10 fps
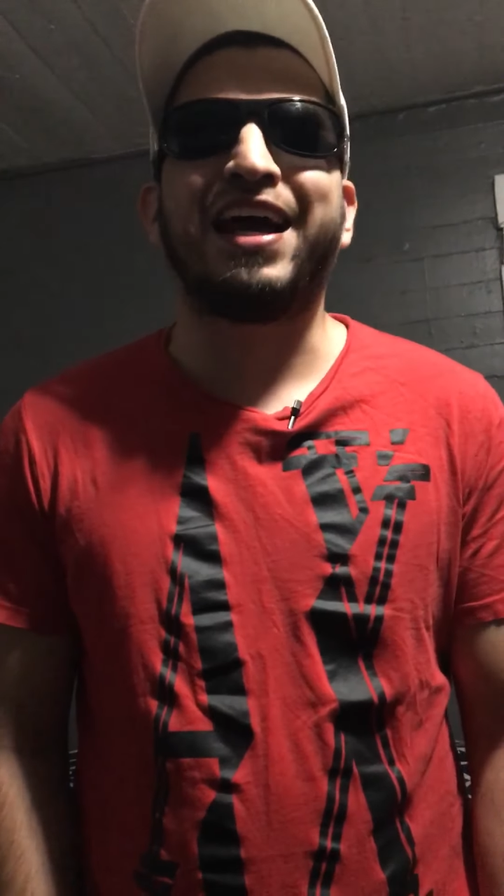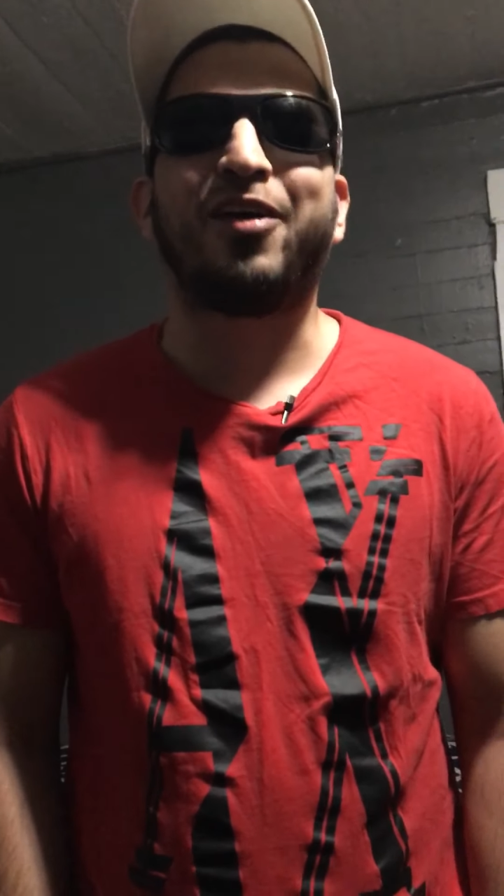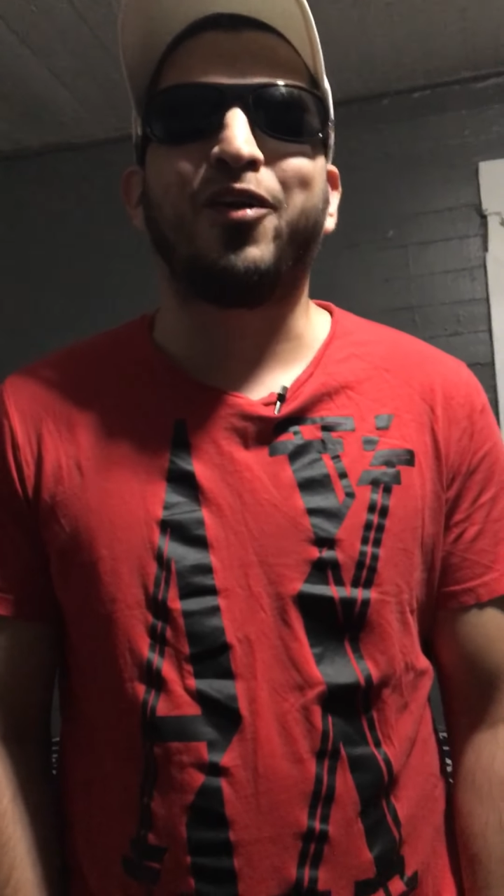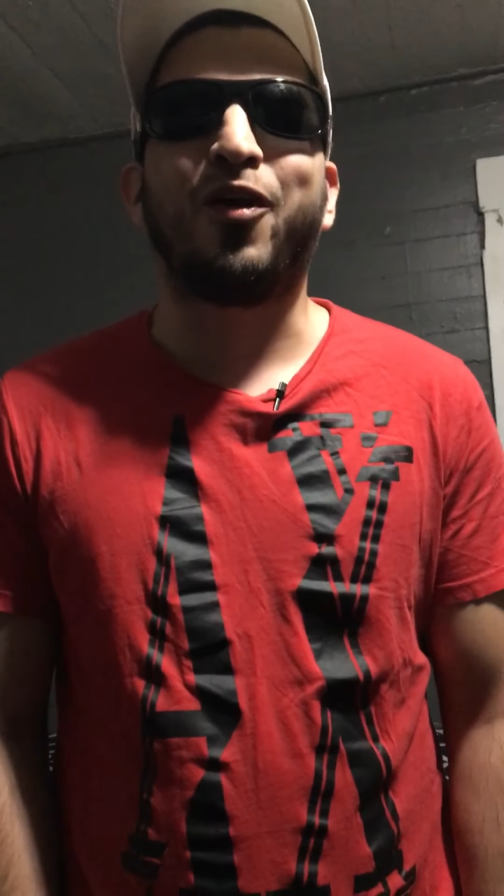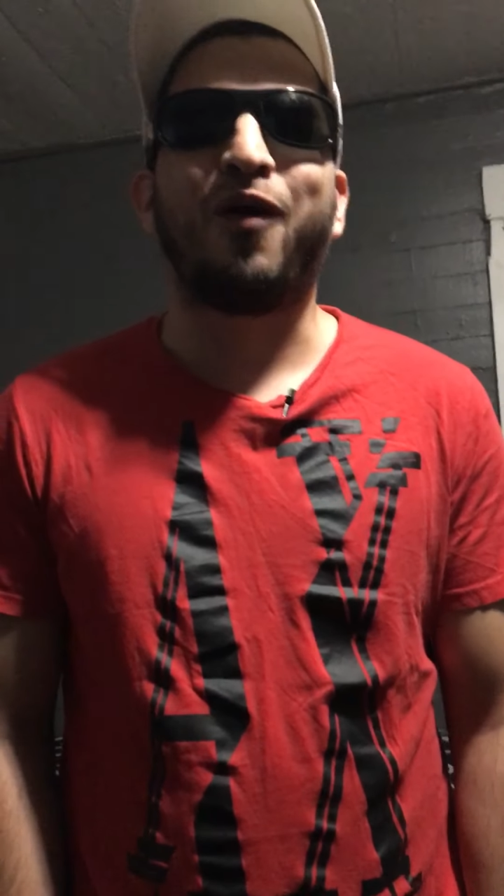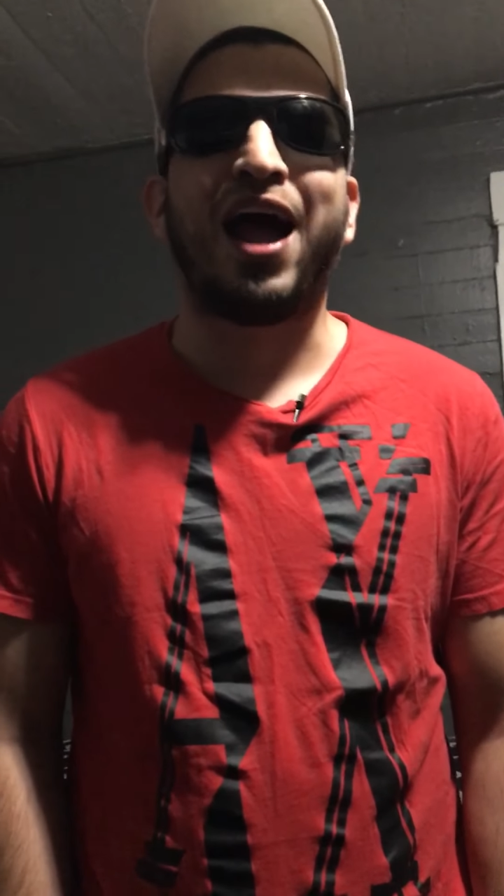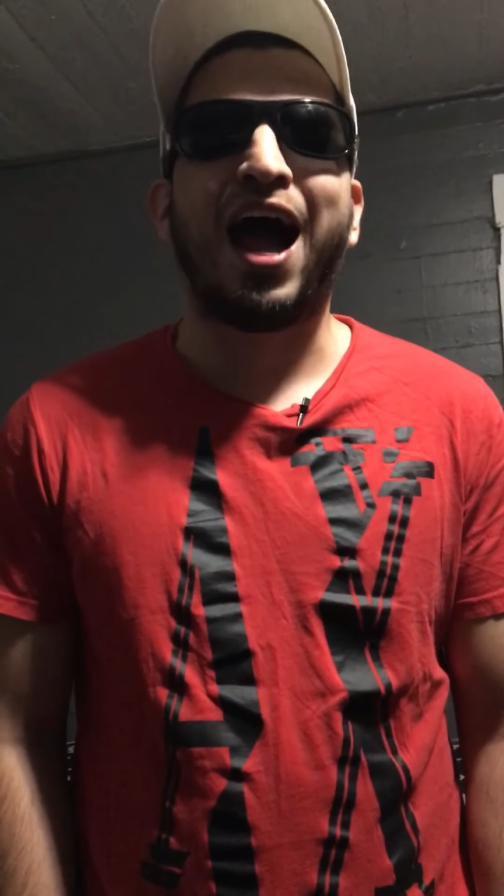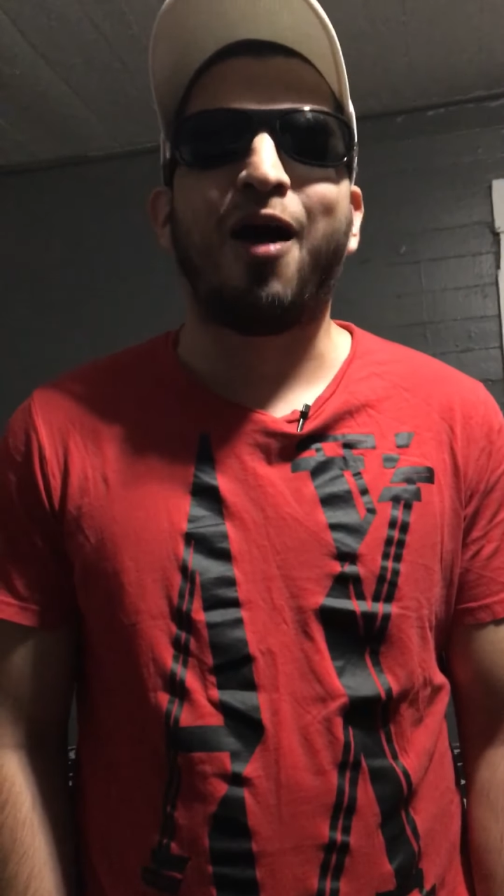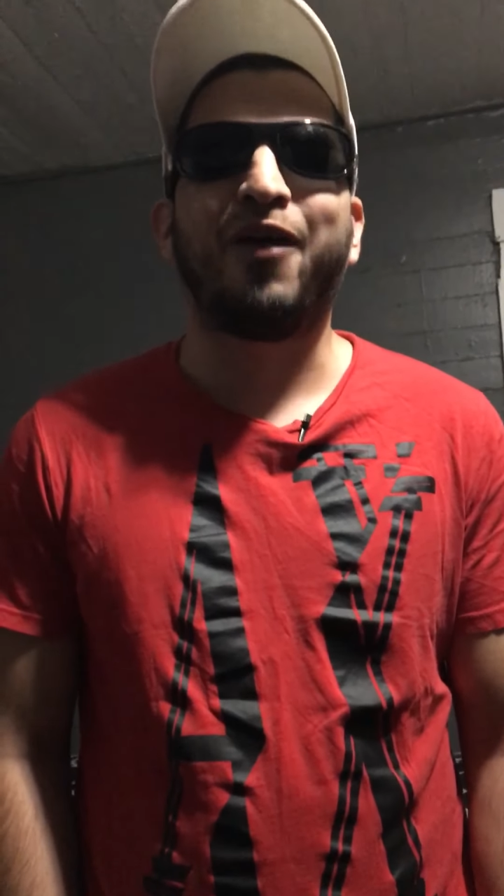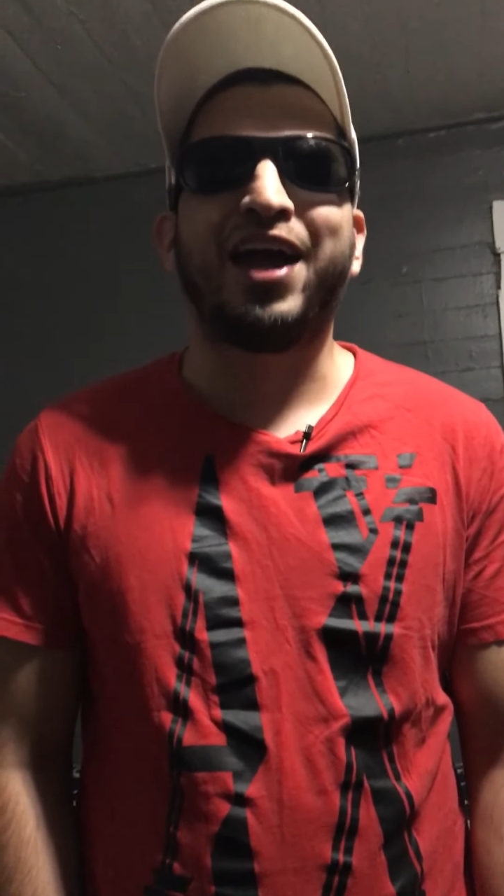I don't know
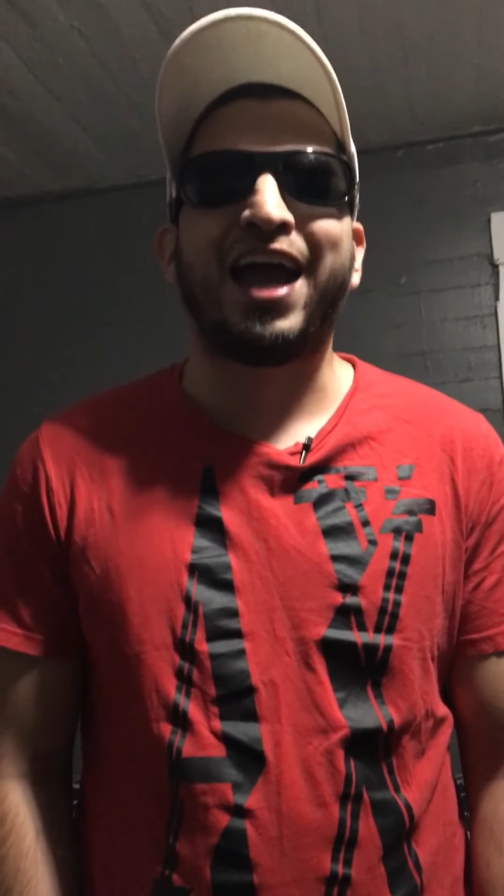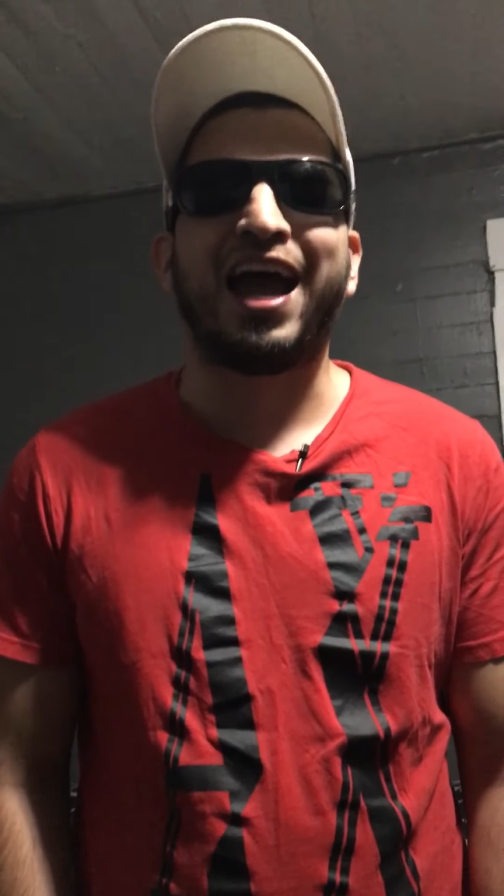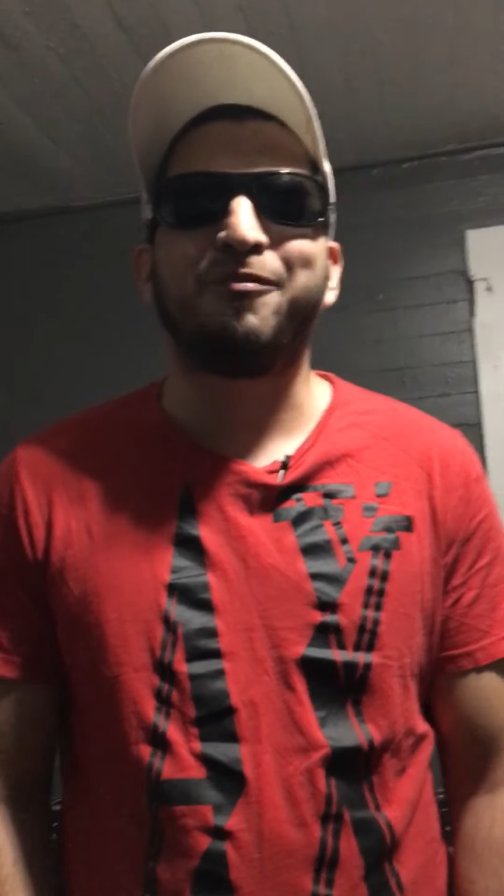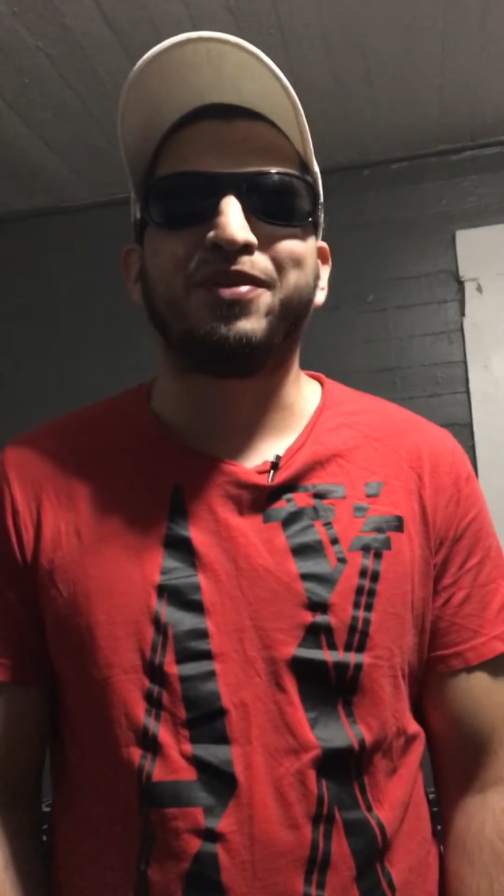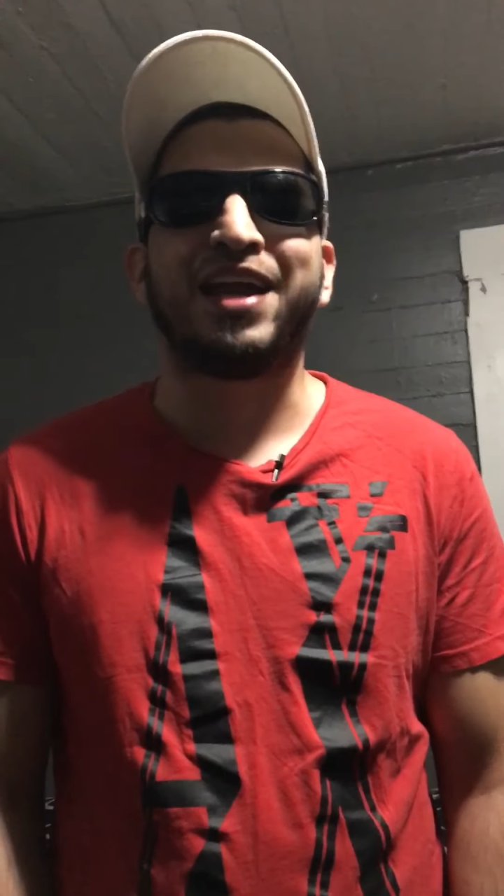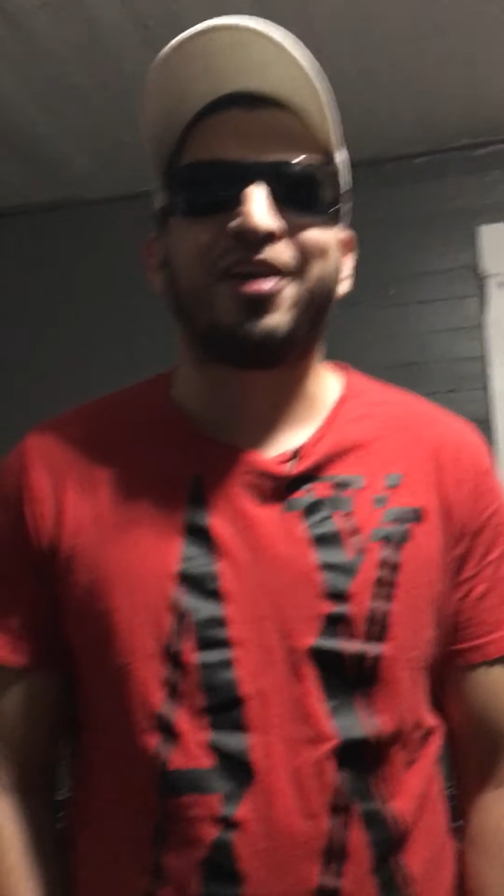how it happened.